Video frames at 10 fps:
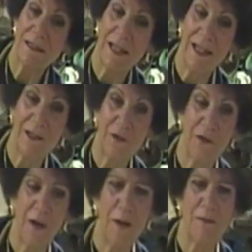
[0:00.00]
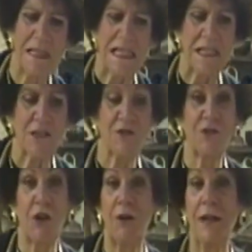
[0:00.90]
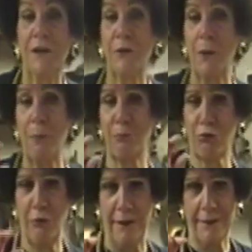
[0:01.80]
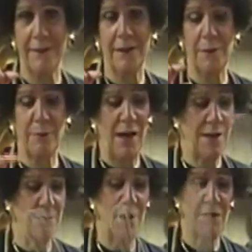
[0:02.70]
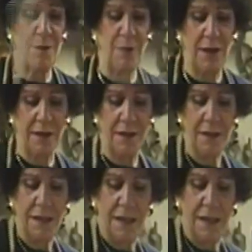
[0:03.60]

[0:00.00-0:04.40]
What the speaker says: glaze from turning into a brick in the bottom of the bucket.